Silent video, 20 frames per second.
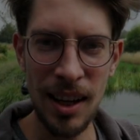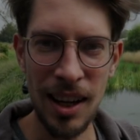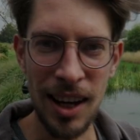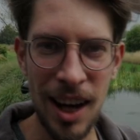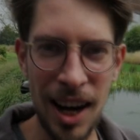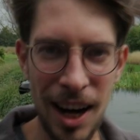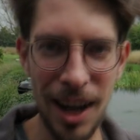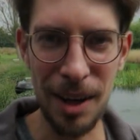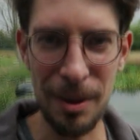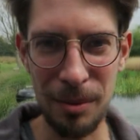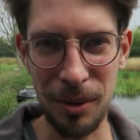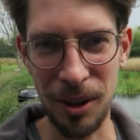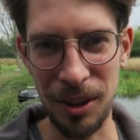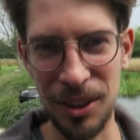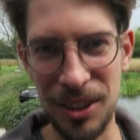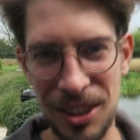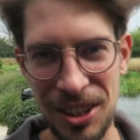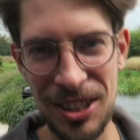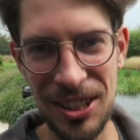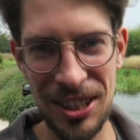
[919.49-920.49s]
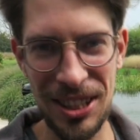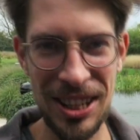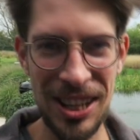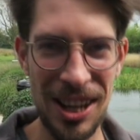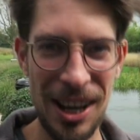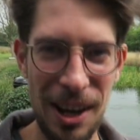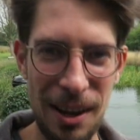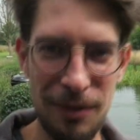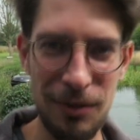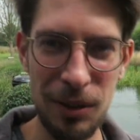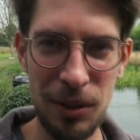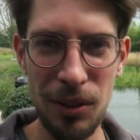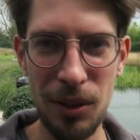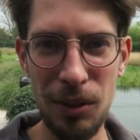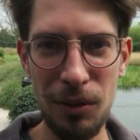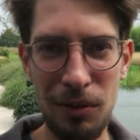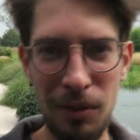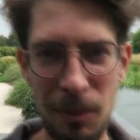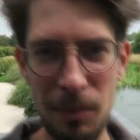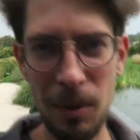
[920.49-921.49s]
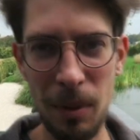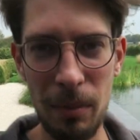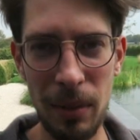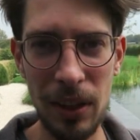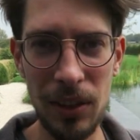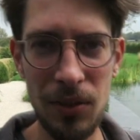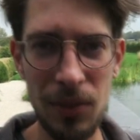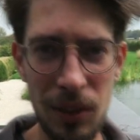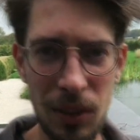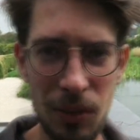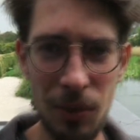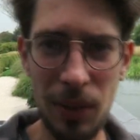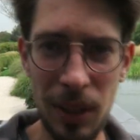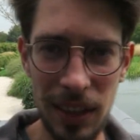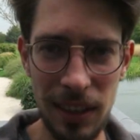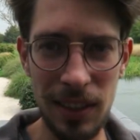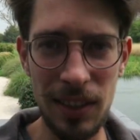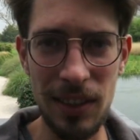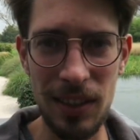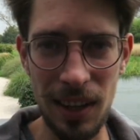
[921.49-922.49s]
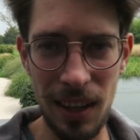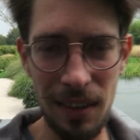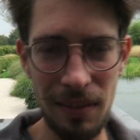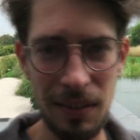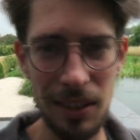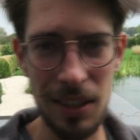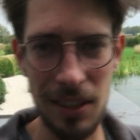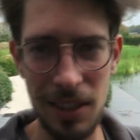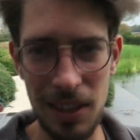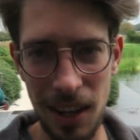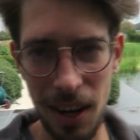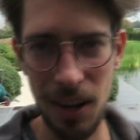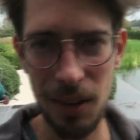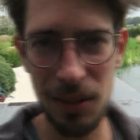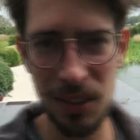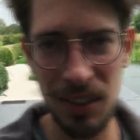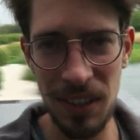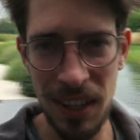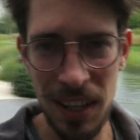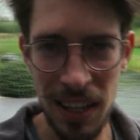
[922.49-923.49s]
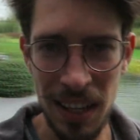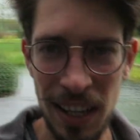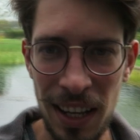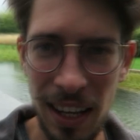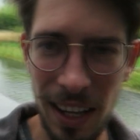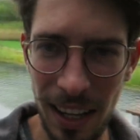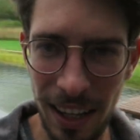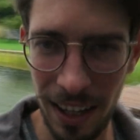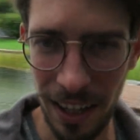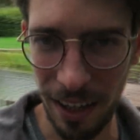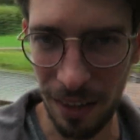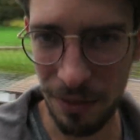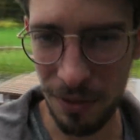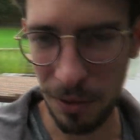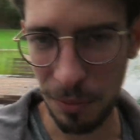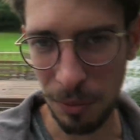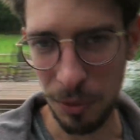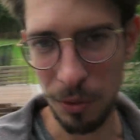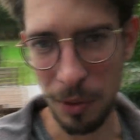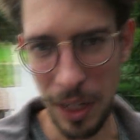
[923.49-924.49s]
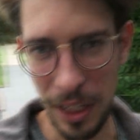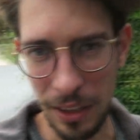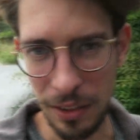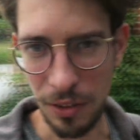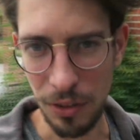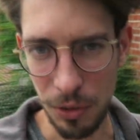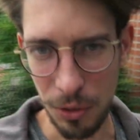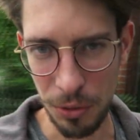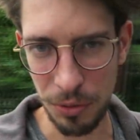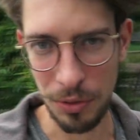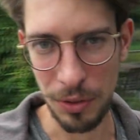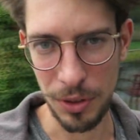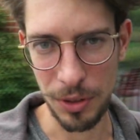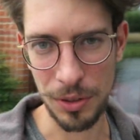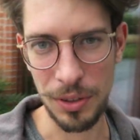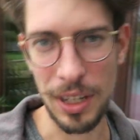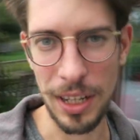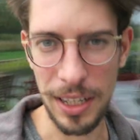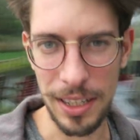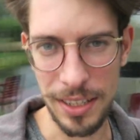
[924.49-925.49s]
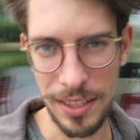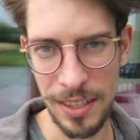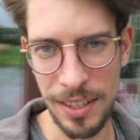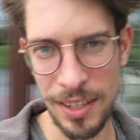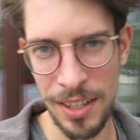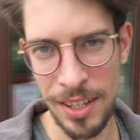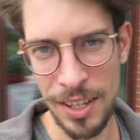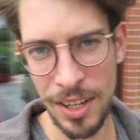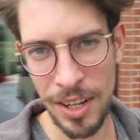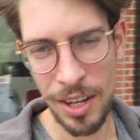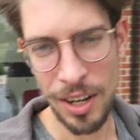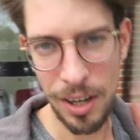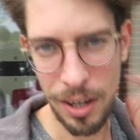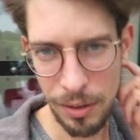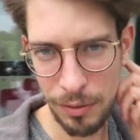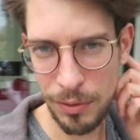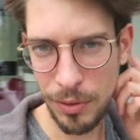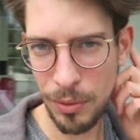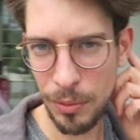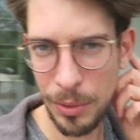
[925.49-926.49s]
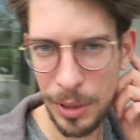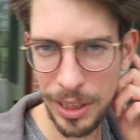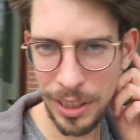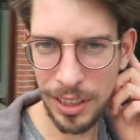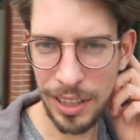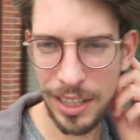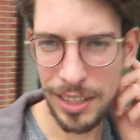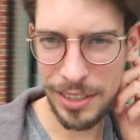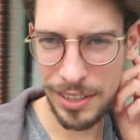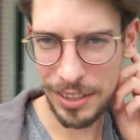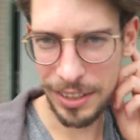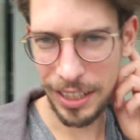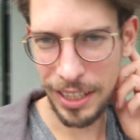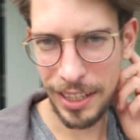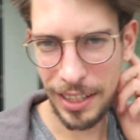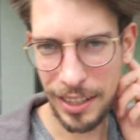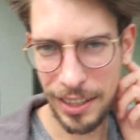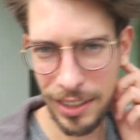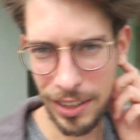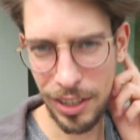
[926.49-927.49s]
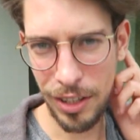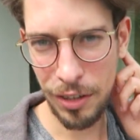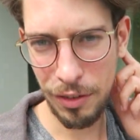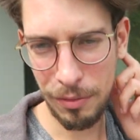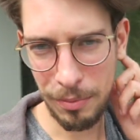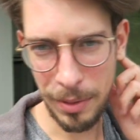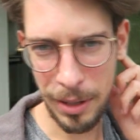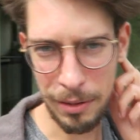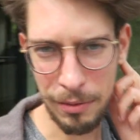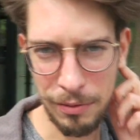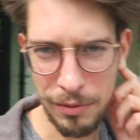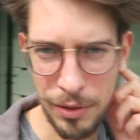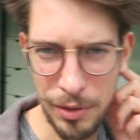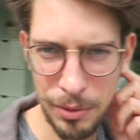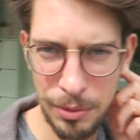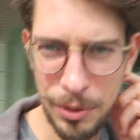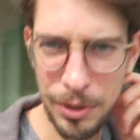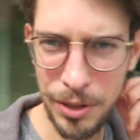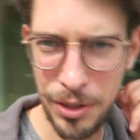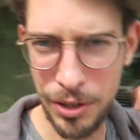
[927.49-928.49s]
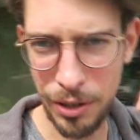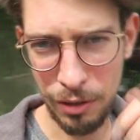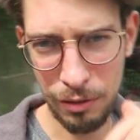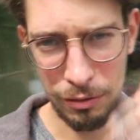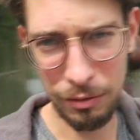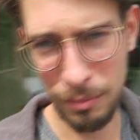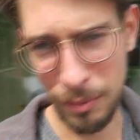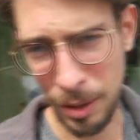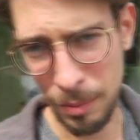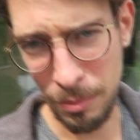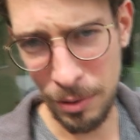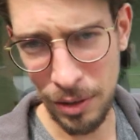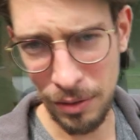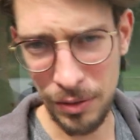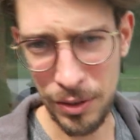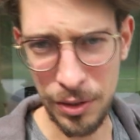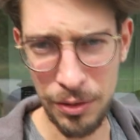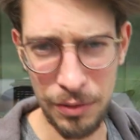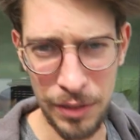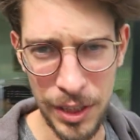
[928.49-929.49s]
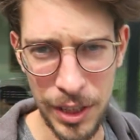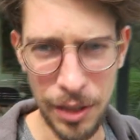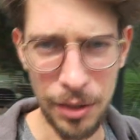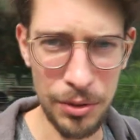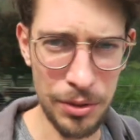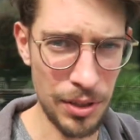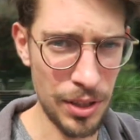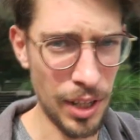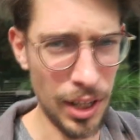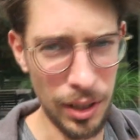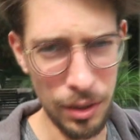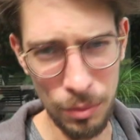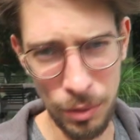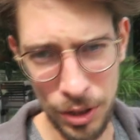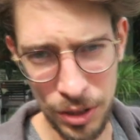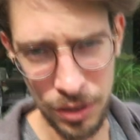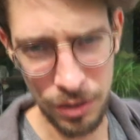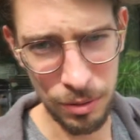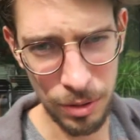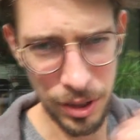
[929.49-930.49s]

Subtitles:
Hi brothers, I've returned from the men's retreat safe and sound, and I have some great news for you guys. After realizing that a lot of my viewers of my previous videos, the ayahuasca